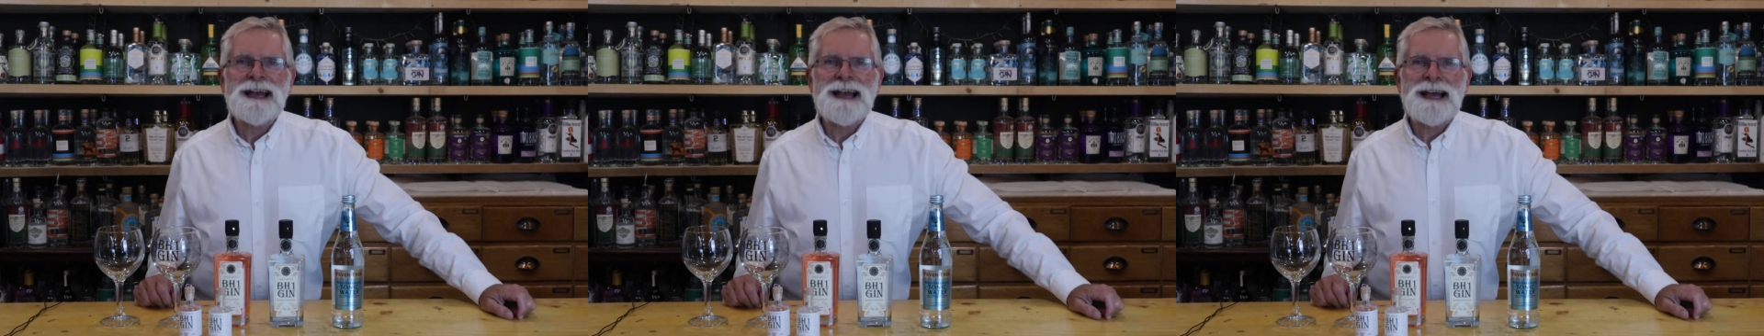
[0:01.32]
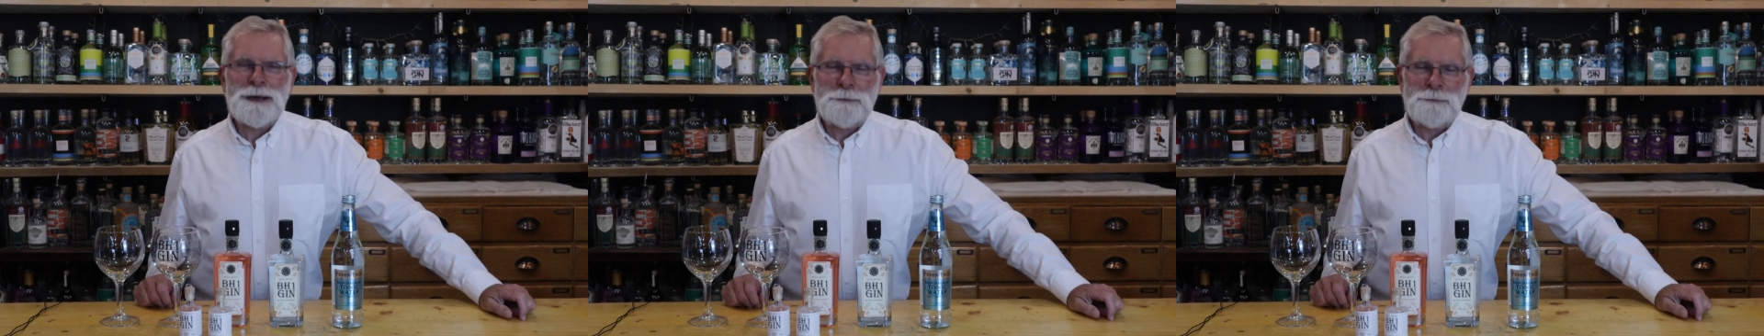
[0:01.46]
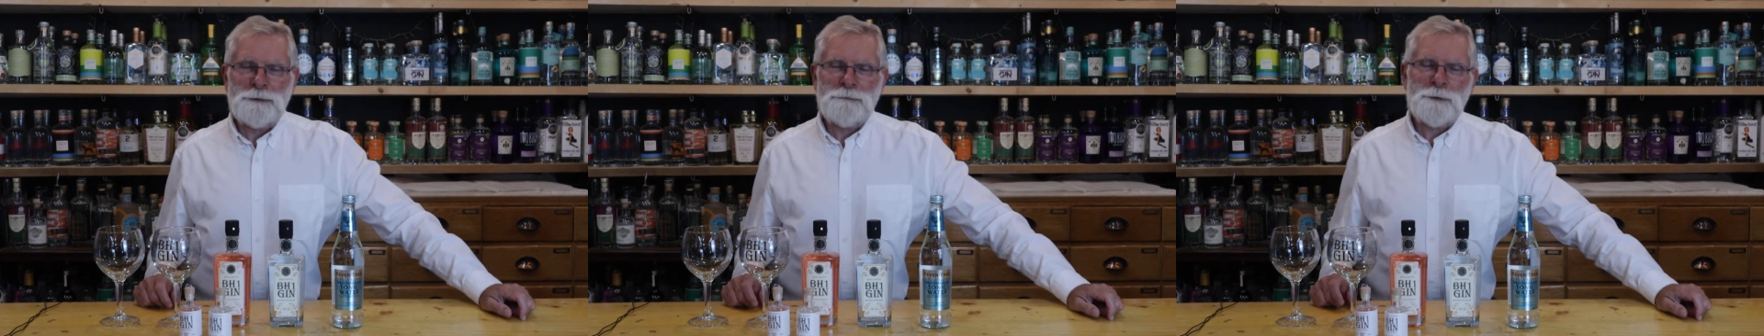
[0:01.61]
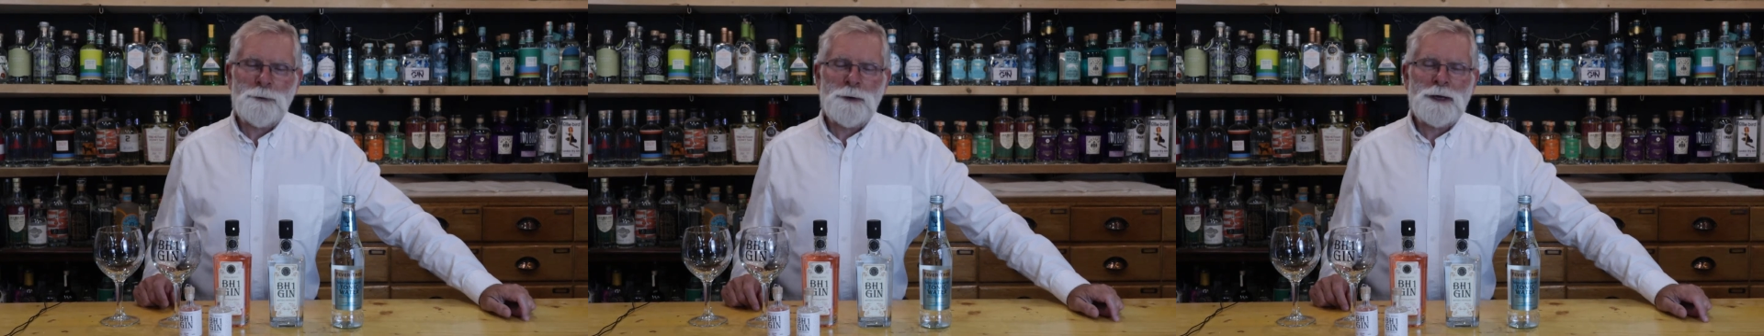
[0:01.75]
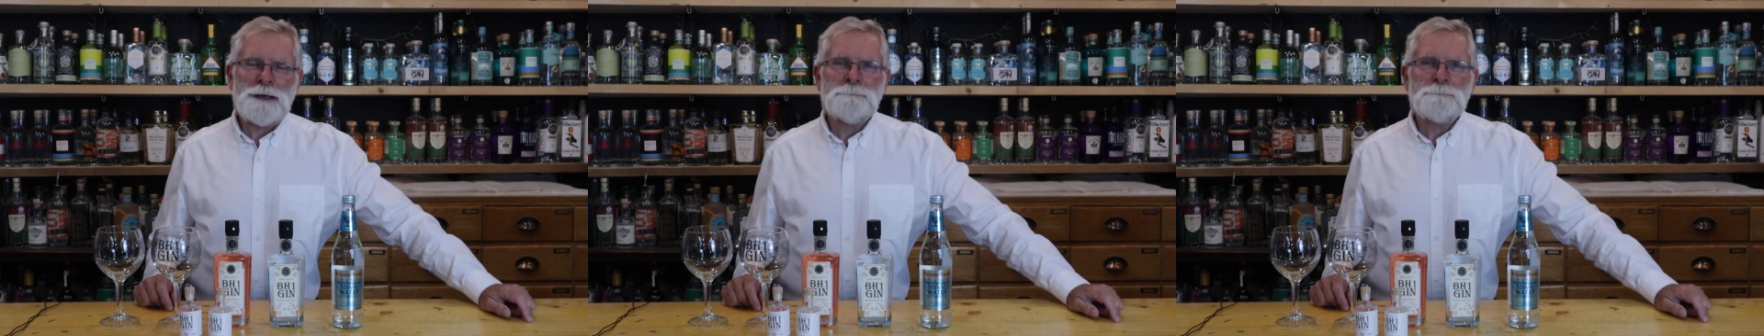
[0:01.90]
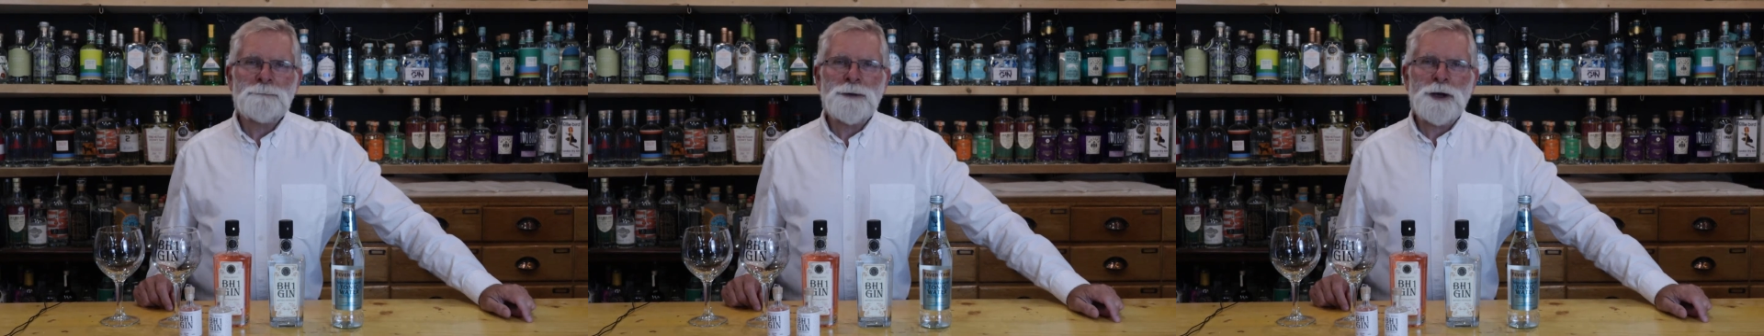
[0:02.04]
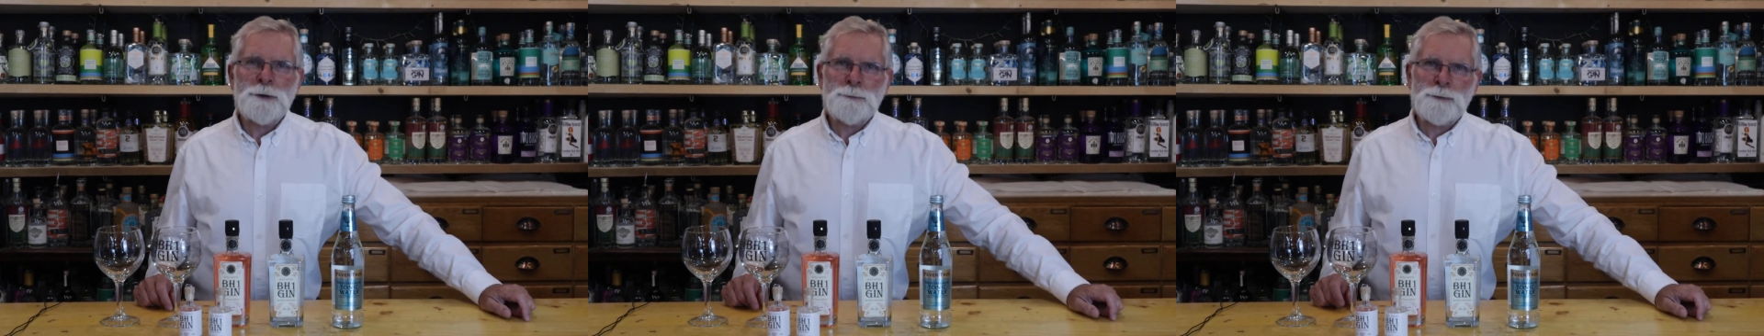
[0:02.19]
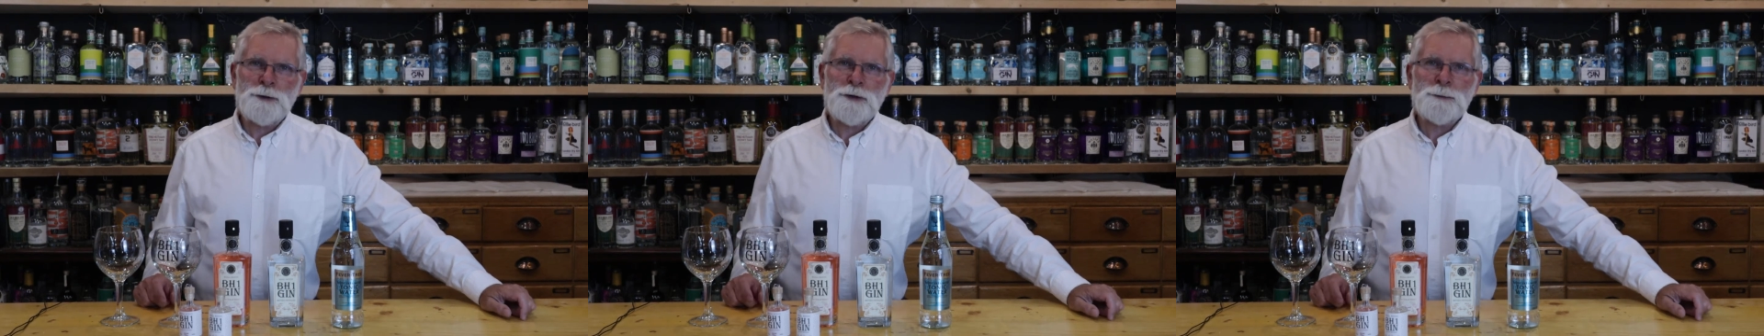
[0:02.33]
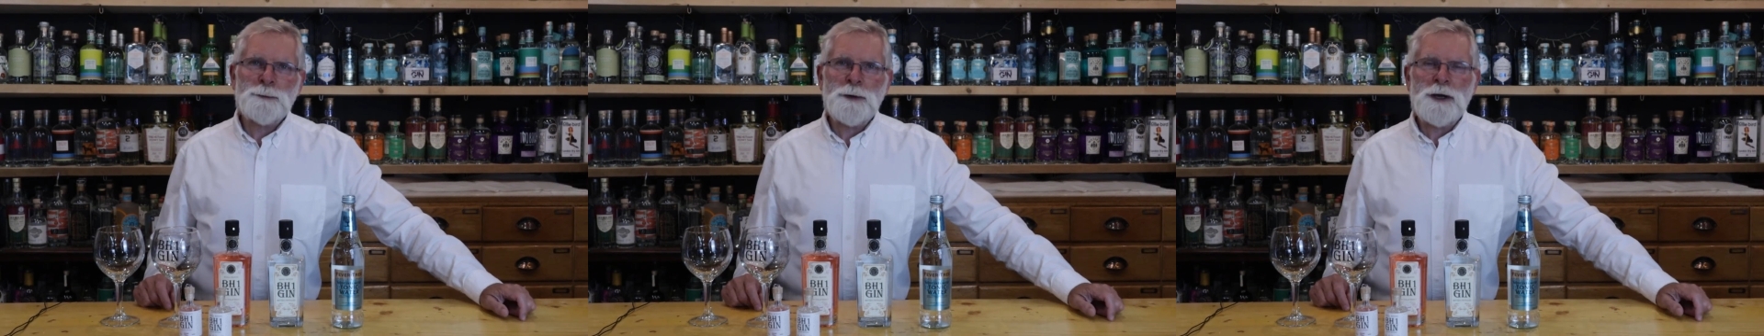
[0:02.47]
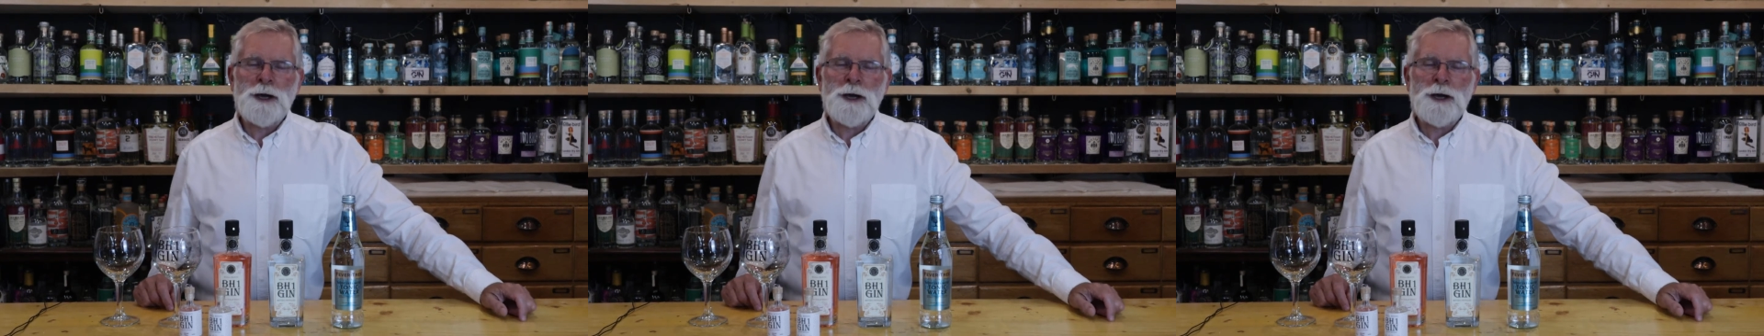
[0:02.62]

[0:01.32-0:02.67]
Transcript: Hello everyone, I'm Lloyd